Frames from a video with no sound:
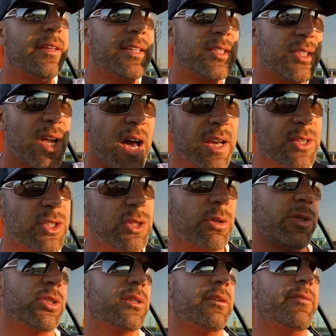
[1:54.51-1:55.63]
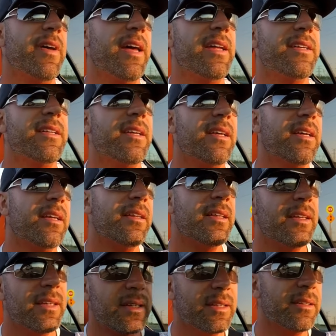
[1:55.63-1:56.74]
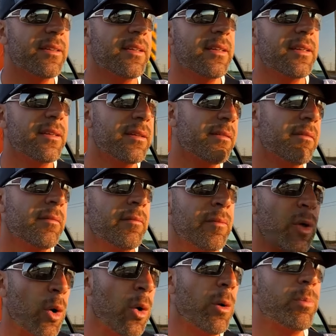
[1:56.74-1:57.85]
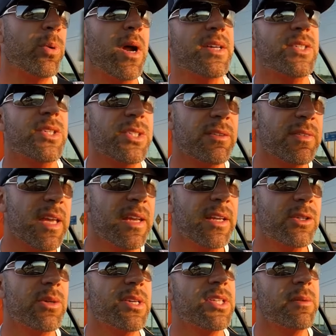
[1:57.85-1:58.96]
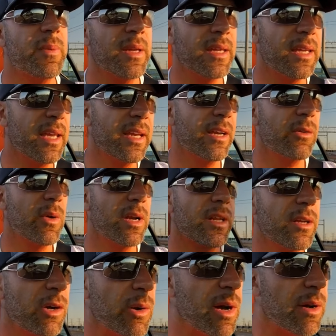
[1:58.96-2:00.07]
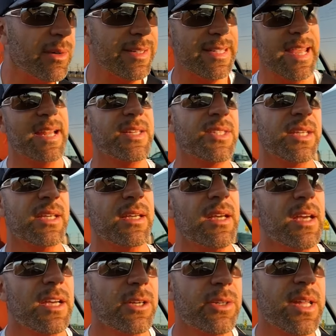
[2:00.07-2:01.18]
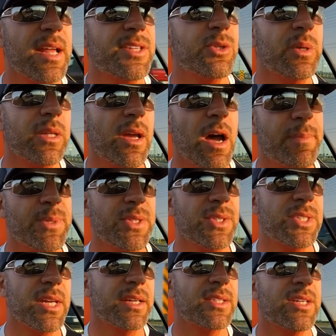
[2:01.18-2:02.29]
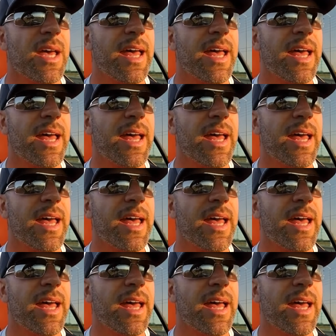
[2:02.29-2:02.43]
It's not a social event. The the the whole process of getting dressed up and getting ready to go out dancing, you're dancing with the opposite sex.